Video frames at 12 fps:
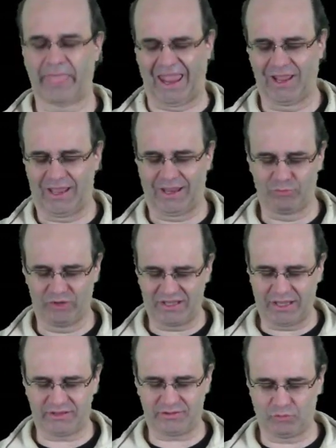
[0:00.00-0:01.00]
And we
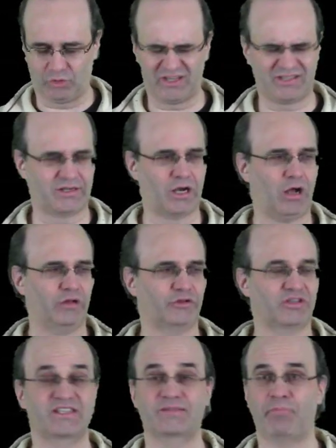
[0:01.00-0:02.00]
get what is called the
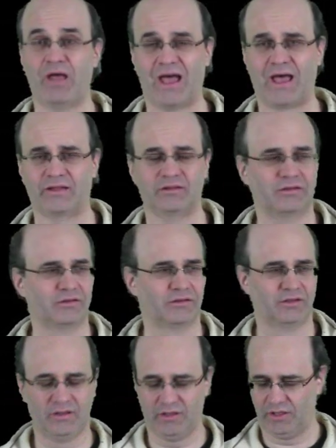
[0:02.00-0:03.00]
span
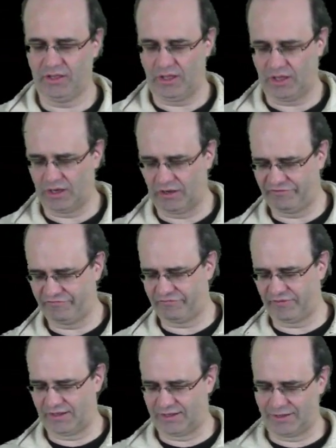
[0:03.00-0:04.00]
of
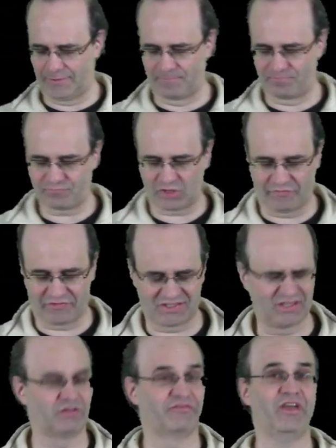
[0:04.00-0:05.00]
a
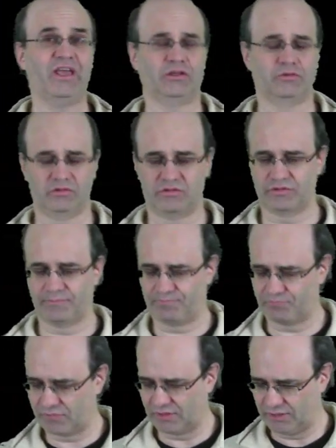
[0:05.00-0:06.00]
set of vectors.
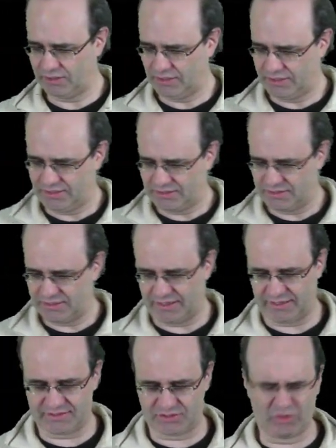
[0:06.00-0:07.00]

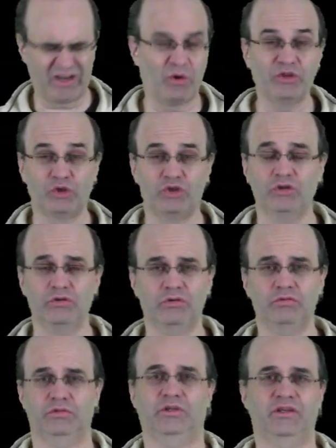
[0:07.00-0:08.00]
So what I want to
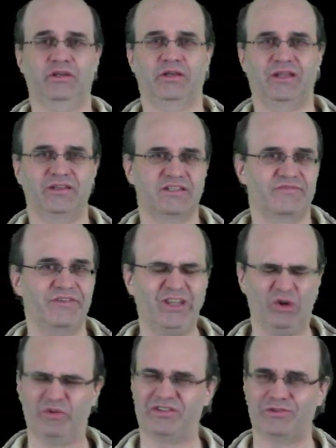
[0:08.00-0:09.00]
do in this
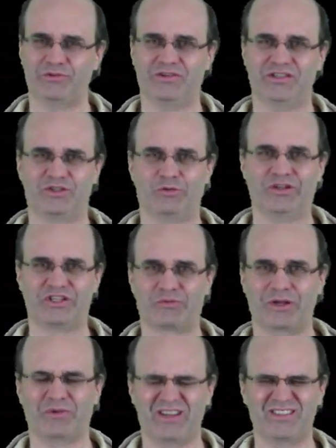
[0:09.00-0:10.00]
video is to
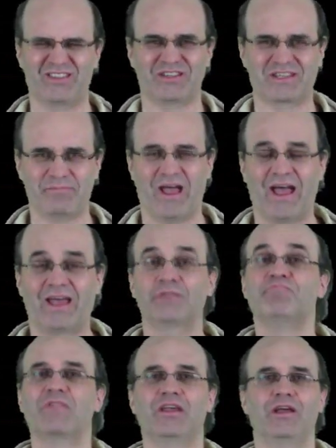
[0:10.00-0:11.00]
illustrate what is the
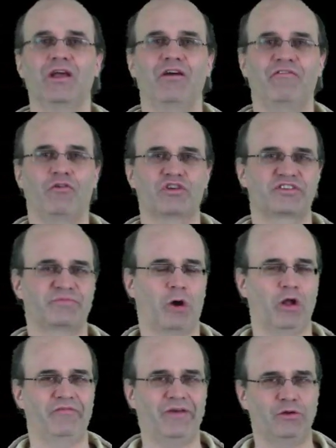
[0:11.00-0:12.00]
span for
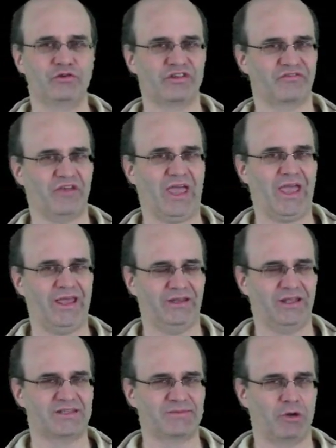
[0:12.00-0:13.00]
small values of n
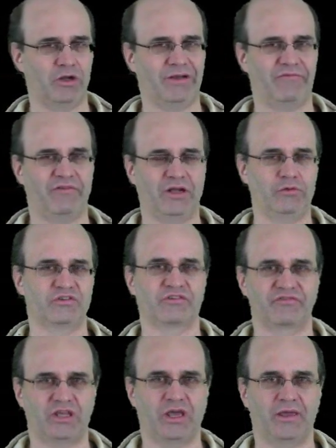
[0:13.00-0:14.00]
and small values
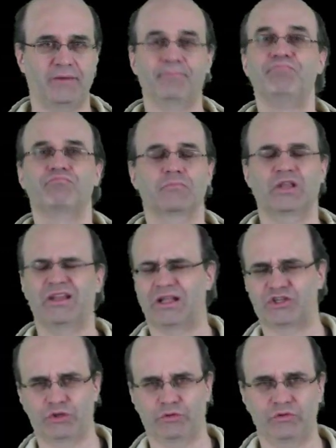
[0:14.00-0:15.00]
of k. And
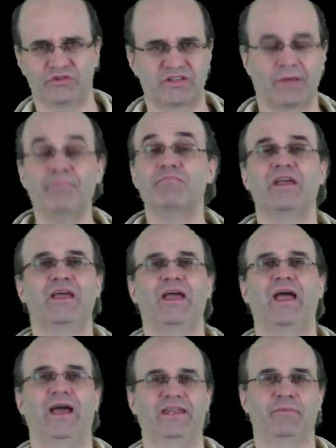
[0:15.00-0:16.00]
I'll show you some
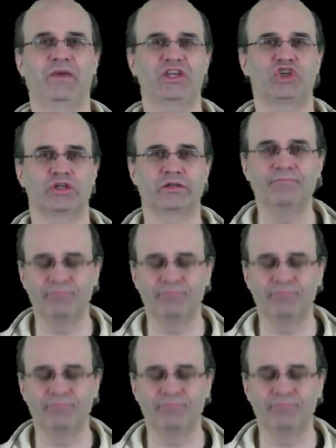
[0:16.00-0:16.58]
animation.